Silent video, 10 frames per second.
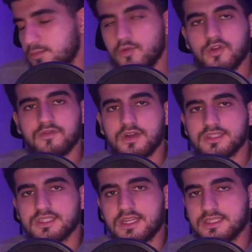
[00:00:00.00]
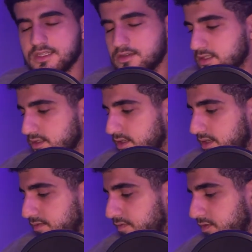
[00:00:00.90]
more ones than zeros
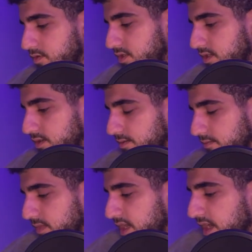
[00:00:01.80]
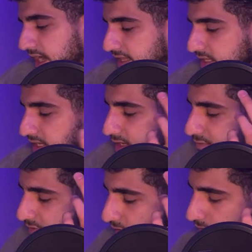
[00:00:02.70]
in future. And
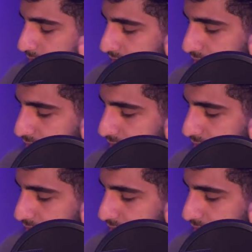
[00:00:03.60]
if the number of